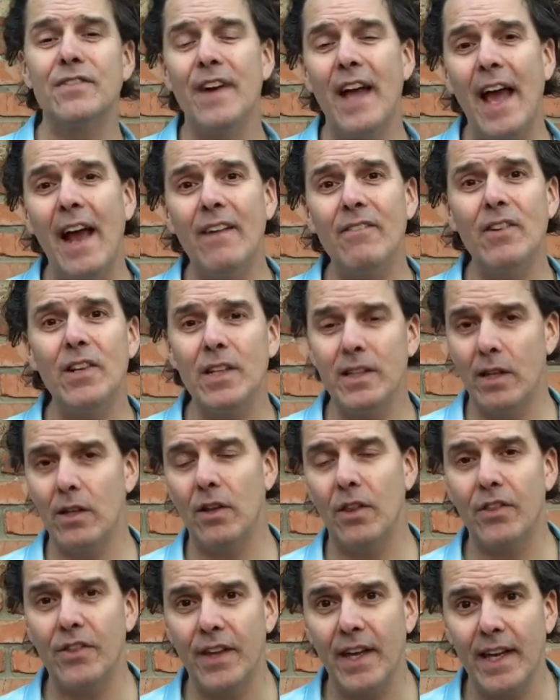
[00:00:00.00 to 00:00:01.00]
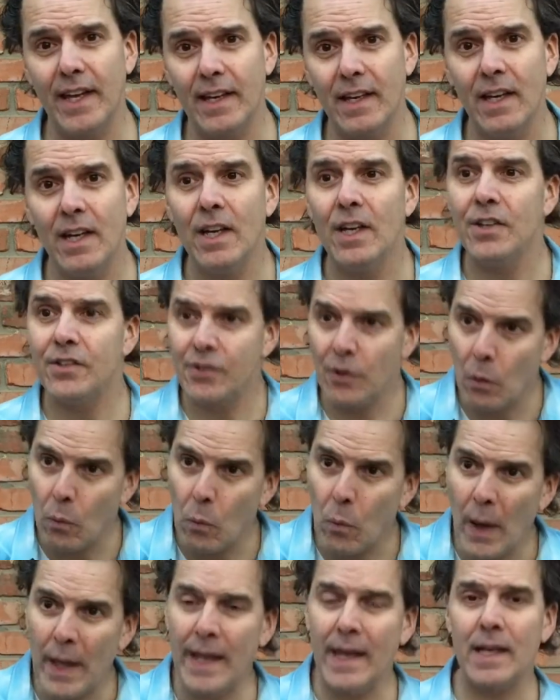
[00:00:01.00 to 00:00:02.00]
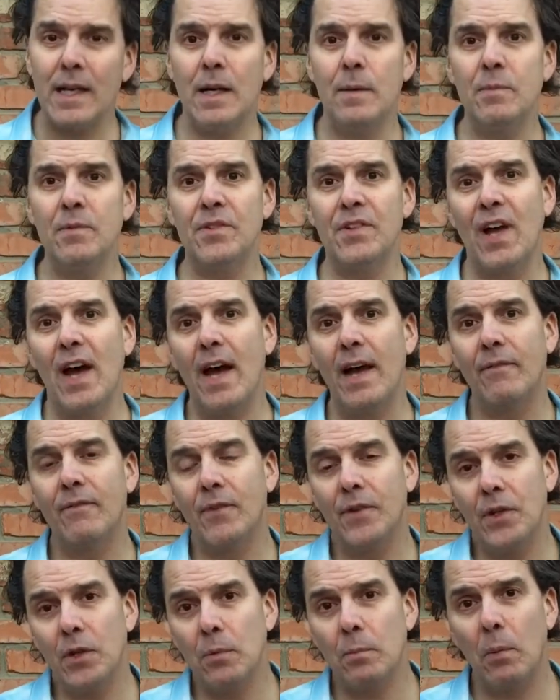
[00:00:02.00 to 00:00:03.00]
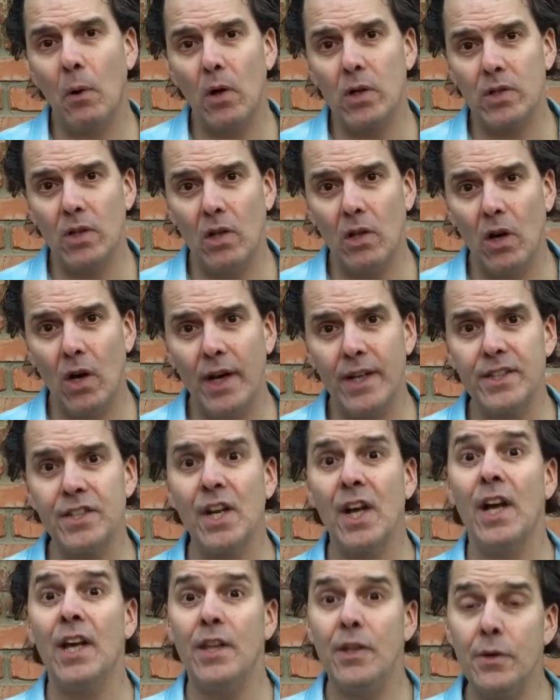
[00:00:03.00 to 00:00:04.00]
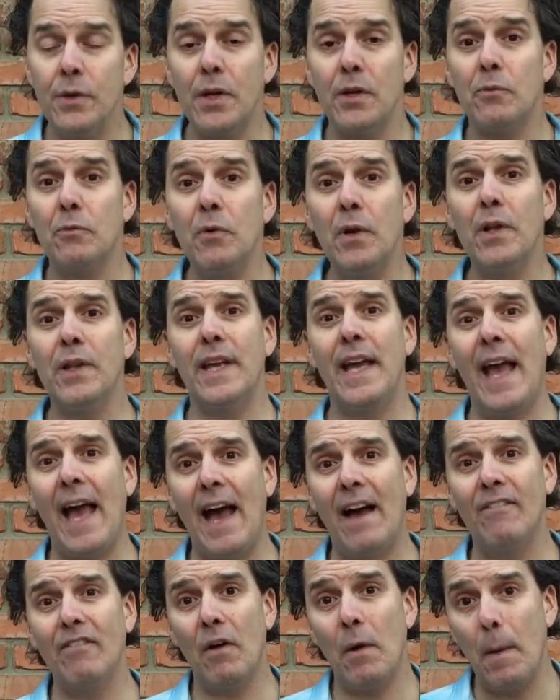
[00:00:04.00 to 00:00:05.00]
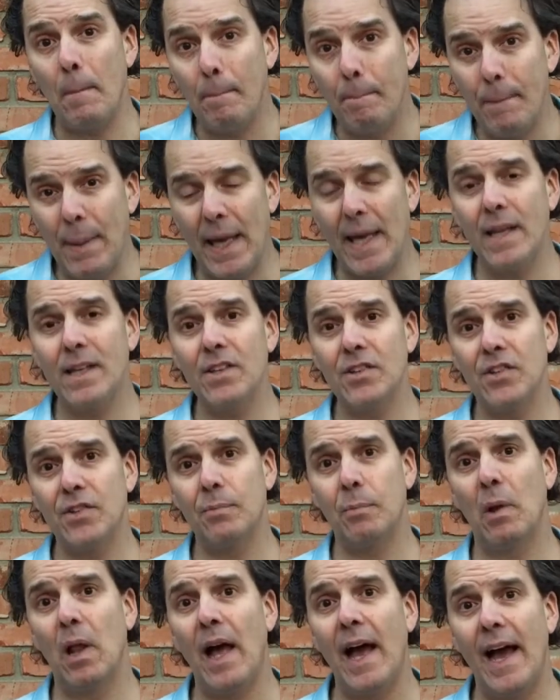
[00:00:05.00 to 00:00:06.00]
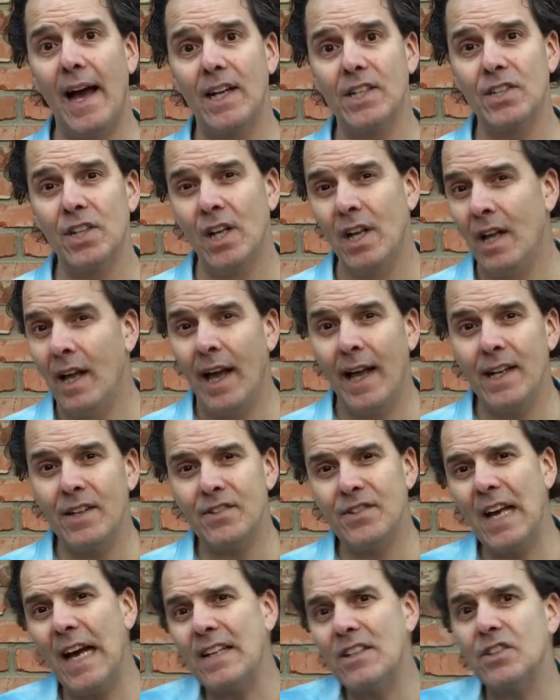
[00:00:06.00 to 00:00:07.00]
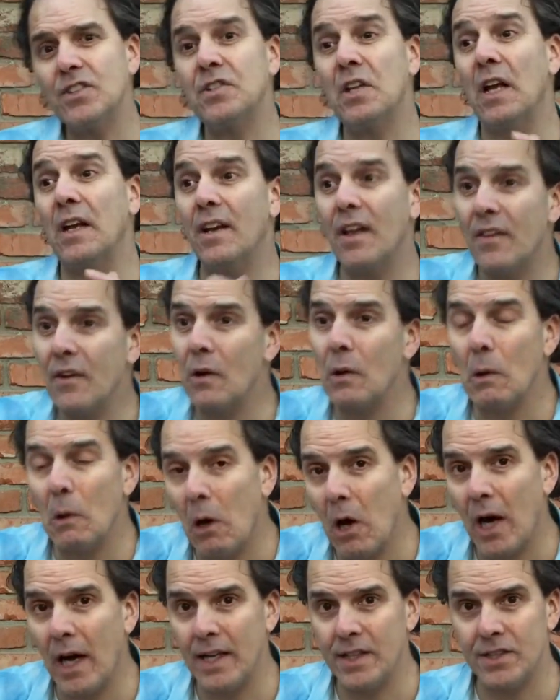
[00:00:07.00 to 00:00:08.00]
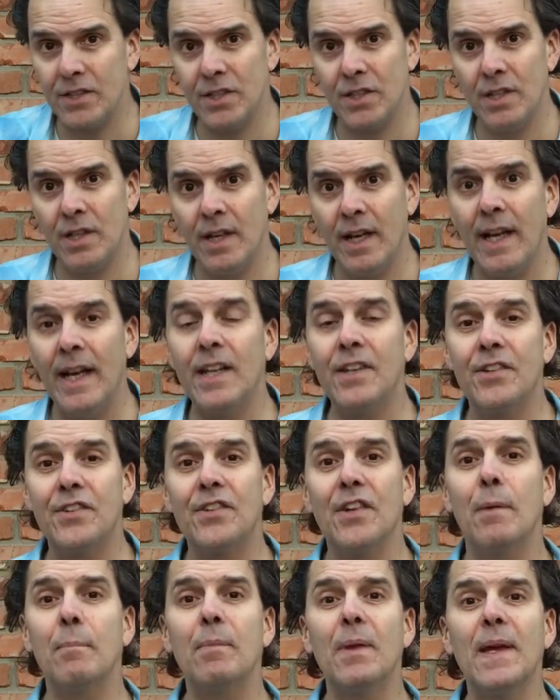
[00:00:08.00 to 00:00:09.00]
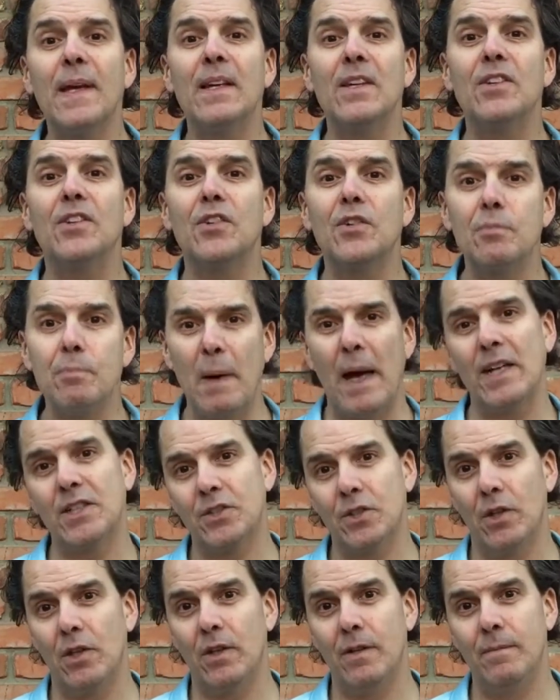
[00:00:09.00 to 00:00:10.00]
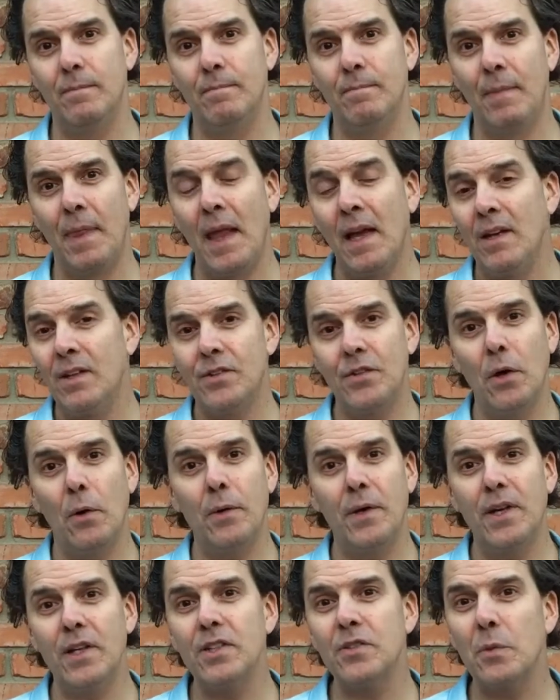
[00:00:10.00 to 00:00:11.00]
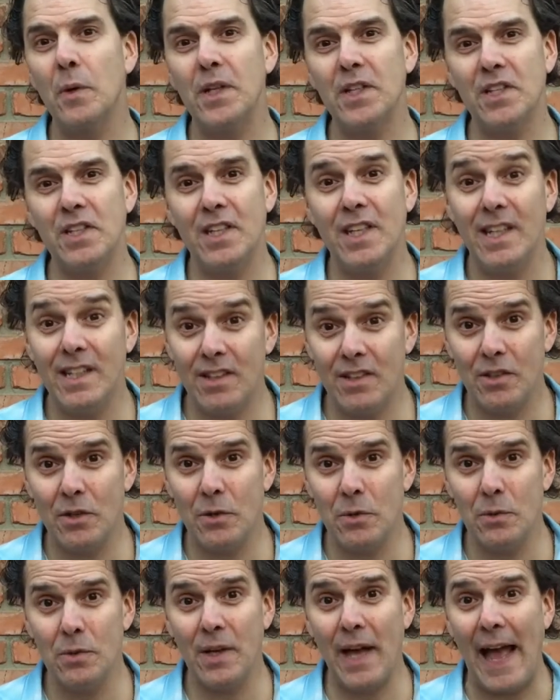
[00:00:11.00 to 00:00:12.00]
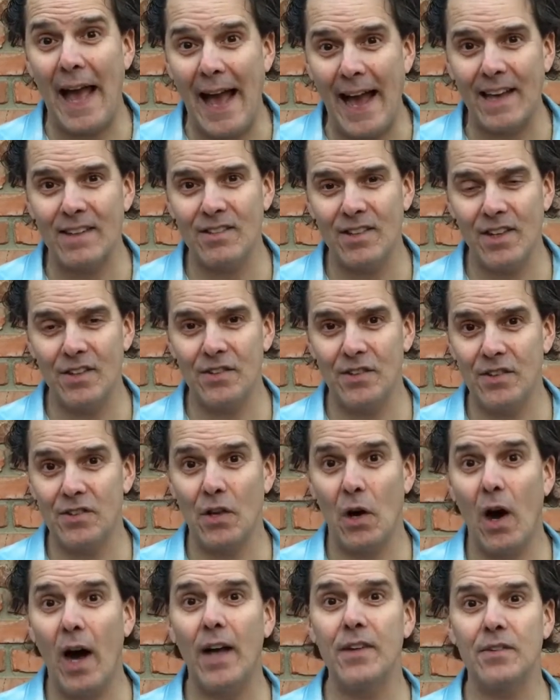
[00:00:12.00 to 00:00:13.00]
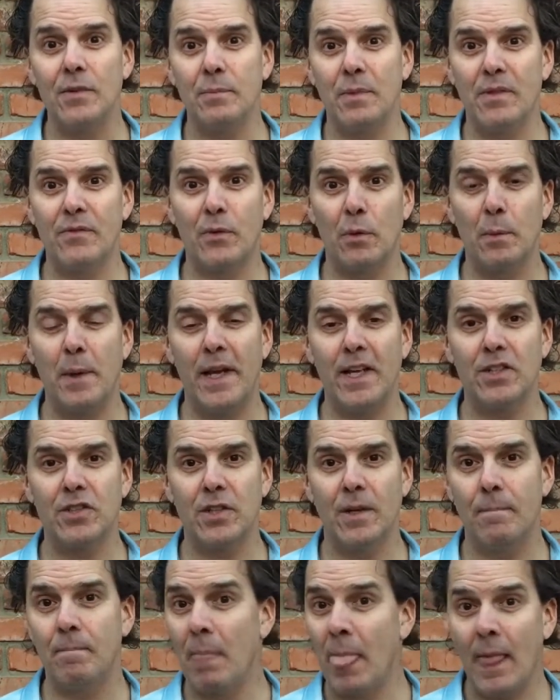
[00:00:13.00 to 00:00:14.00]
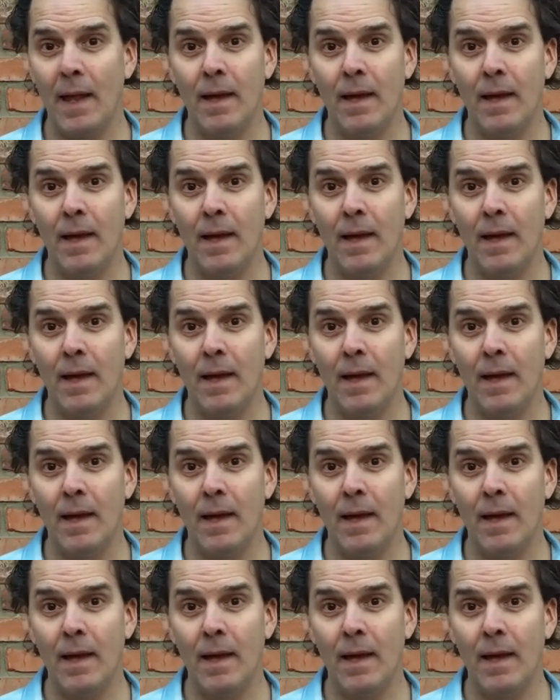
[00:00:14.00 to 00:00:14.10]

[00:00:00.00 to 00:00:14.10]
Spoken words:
of every little thing so when it comes time for your book to launch, you can really have a big splash. And it's not just another launch, it's something special. So here's what you need to do to access this awesome information.